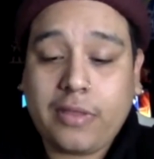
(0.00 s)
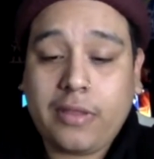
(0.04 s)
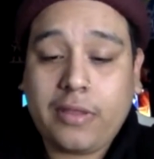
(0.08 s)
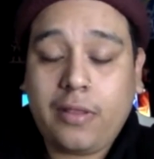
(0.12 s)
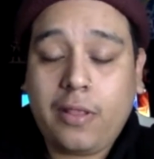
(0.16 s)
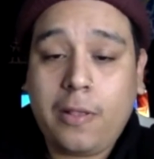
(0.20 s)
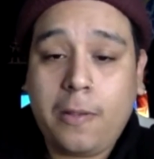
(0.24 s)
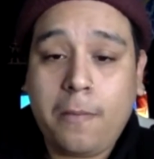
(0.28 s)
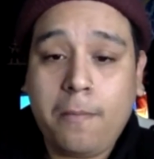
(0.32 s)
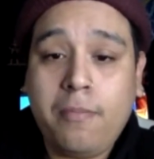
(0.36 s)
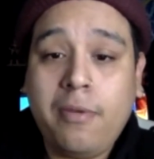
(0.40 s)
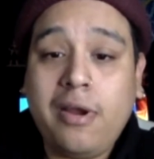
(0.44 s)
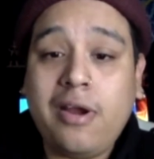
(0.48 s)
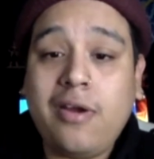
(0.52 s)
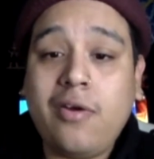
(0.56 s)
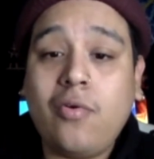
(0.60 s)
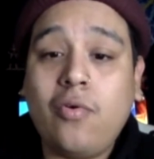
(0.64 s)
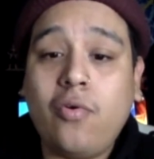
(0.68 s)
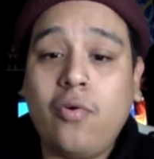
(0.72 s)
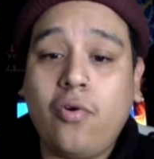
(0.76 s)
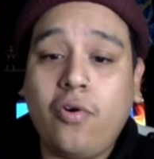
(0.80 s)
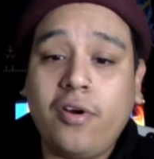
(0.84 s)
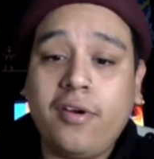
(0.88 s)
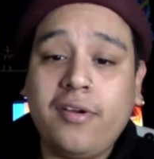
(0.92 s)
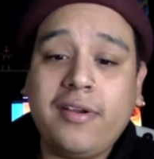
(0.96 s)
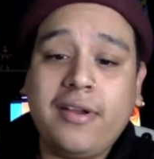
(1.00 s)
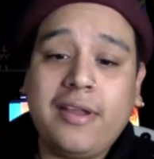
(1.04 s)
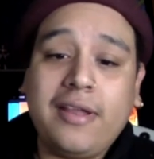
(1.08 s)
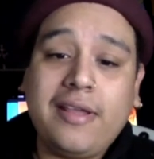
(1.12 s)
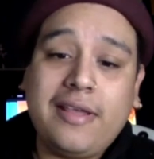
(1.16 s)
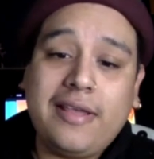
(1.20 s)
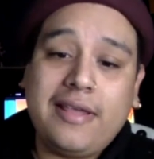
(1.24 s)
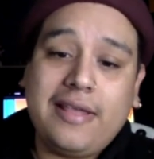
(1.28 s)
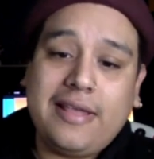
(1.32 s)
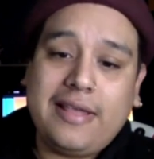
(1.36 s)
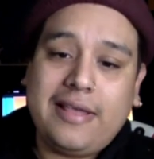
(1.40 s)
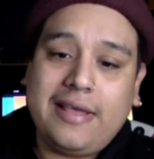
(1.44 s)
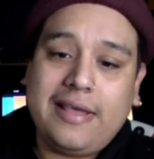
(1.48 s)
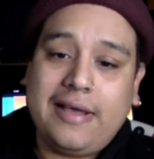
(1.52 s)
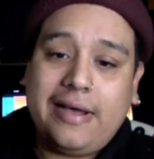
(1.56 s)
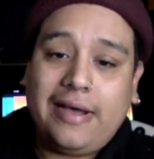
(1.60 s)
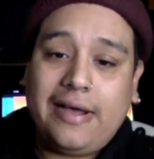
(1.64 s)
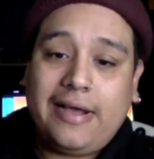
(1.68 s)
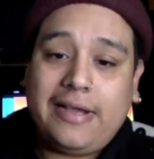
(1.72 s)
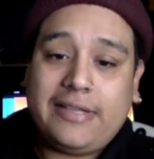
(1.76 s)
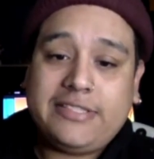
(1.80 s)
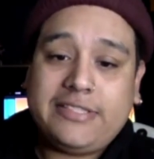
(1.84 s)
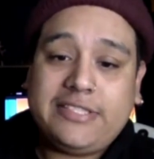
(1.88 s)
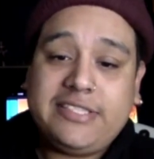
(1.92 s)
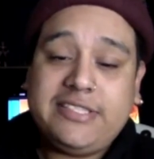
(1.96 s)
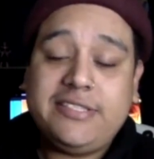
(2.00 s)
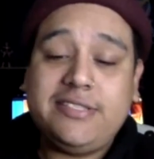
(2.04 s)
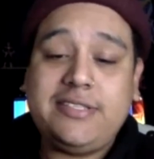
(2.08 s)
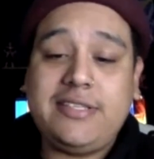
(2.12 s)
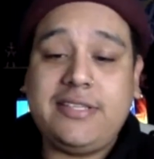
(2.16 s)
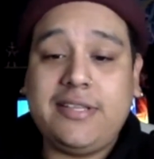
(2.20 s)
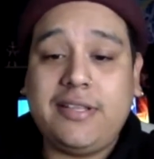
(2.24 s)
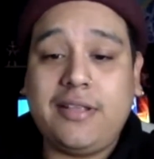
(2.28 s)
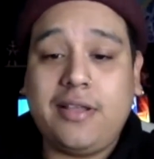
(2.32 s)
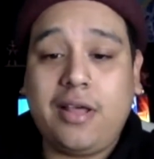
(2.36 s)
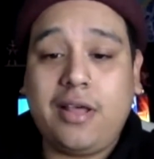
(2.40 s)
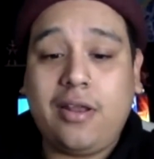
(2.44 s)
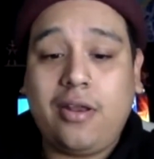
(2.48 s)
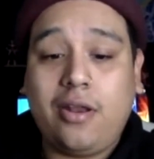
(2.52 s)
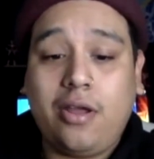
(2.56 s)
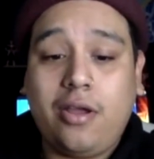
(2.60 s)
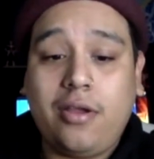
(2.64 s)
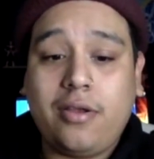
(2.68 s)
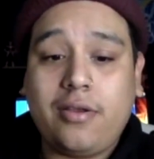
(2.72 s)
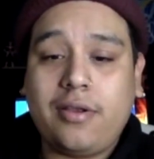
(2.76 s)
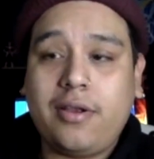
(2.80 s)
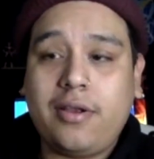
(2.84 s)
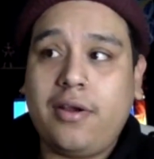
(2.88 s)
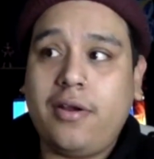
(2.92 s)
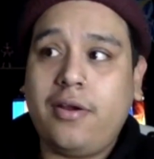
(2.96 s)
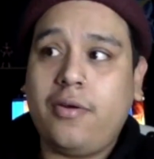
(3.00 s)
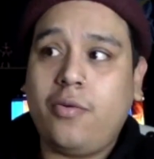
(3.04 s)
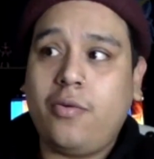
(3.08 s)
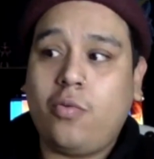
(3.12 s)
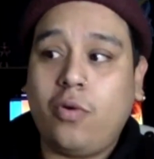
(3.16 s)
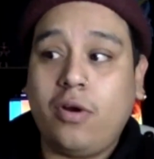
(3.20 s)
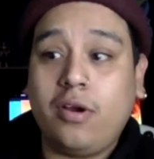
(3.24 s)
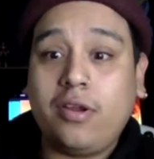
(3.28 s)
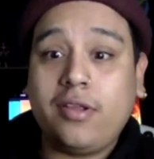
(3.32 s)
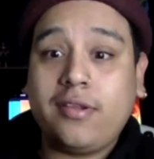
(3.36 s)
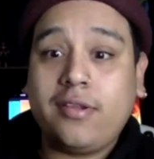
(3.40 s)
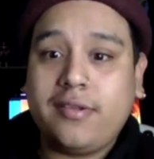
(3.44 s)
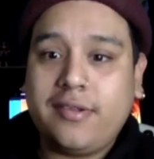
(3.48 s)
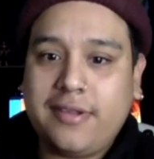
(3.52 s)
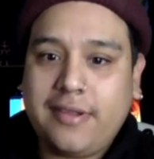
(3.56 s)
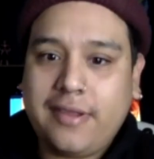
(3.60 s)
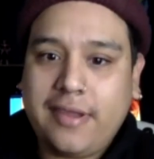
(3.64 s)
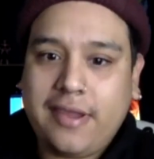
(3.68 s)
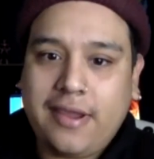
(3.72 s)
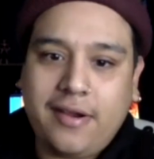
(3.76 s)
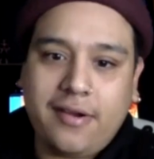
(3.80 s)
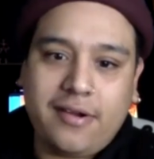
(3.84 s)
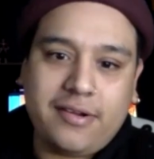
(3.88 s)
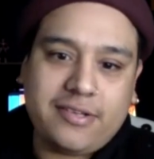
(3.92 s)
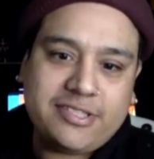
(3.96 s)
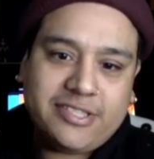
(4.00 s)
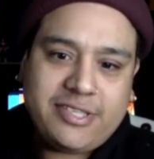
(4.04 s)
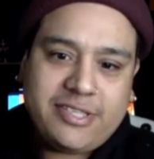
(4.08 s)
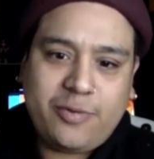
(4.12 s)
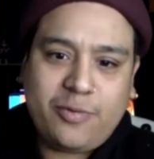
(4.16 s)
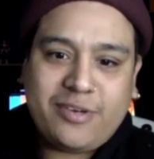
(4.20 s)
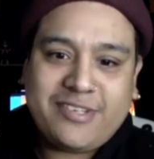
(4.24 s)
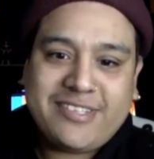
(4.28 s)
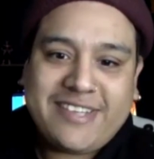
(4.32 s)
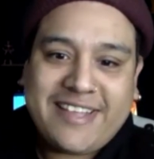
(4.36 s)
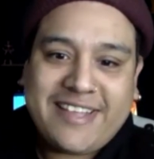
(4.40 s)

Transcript: Mel Horn. She no longer works here. She works at